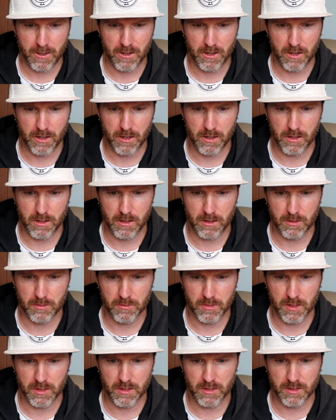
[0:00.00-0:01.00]

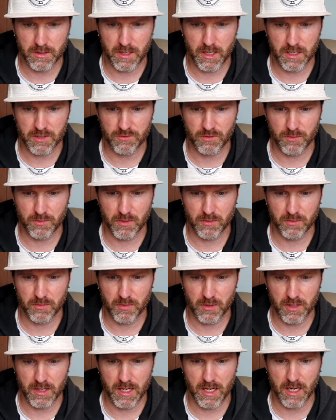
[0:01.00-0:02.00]
Cash footprint.
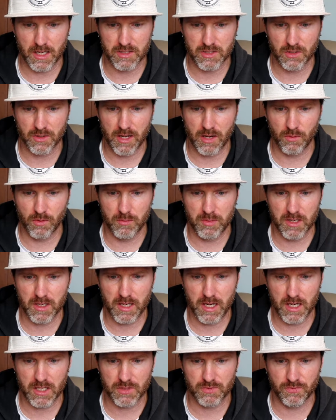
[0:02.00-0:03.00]
Yeah, so that would be a
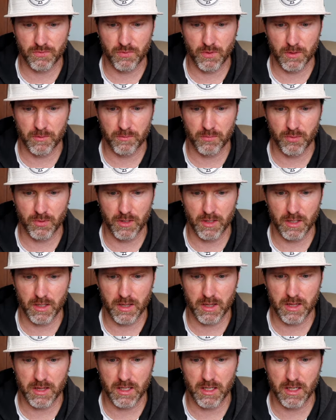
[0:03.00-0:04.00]
cash footprint
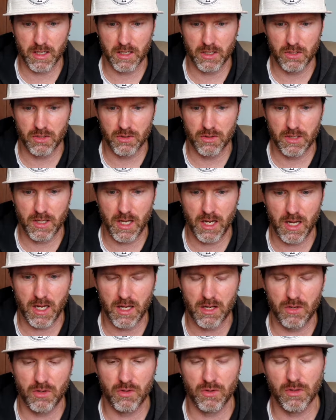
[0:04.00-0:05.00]
thing. You
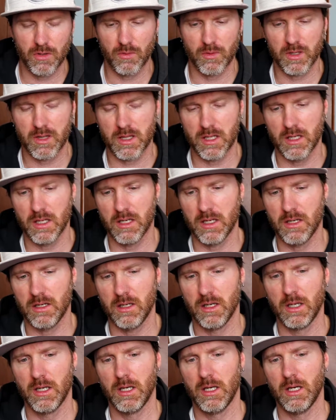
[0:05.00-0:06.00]
can do it
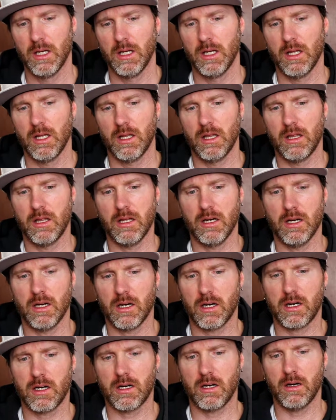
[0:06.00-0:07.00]
within
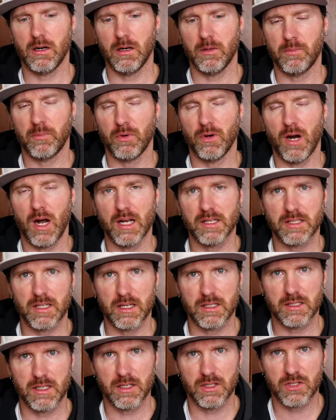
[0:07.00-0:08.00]
the card
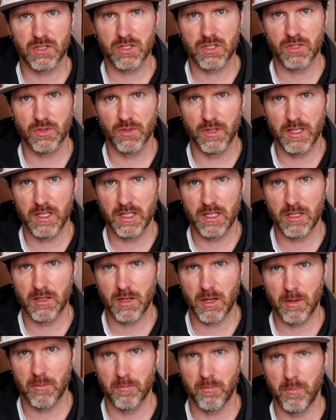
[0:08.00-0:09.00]
processing
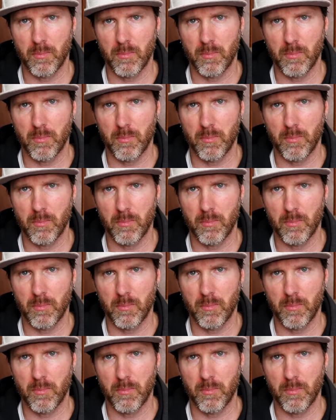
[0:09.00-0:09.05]
screen,